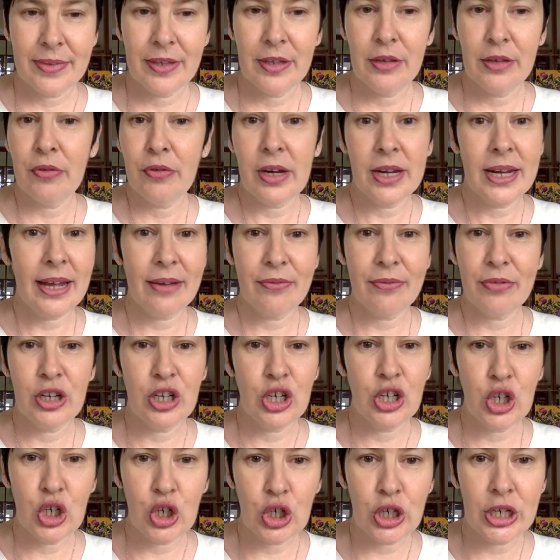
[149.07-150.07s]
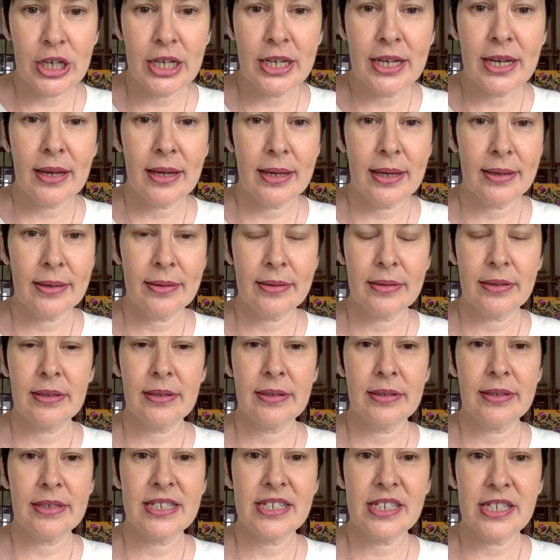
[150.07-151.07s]
You've got to have a good
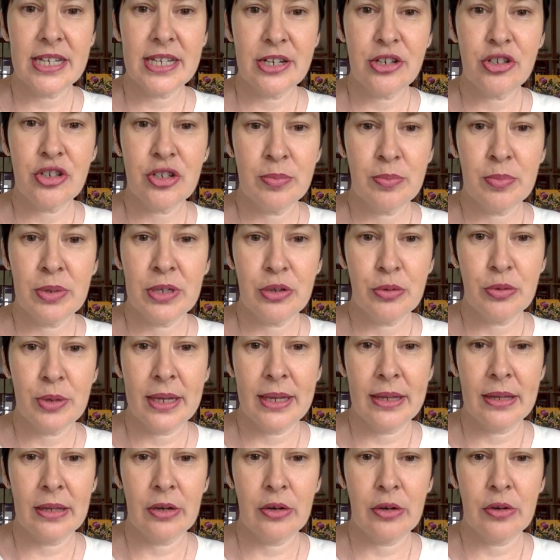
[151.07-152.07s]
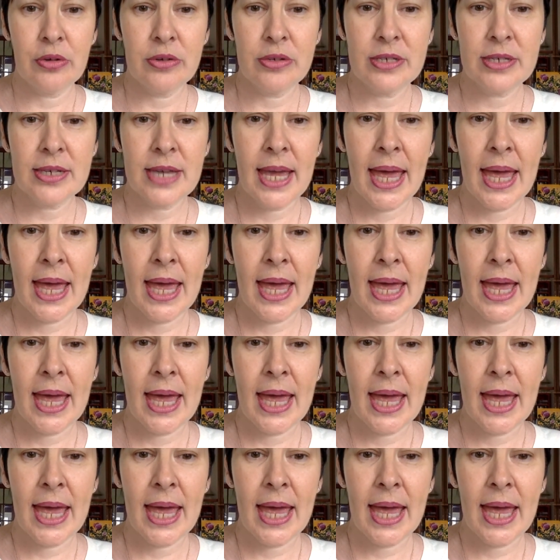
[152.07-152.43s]
distinction between those.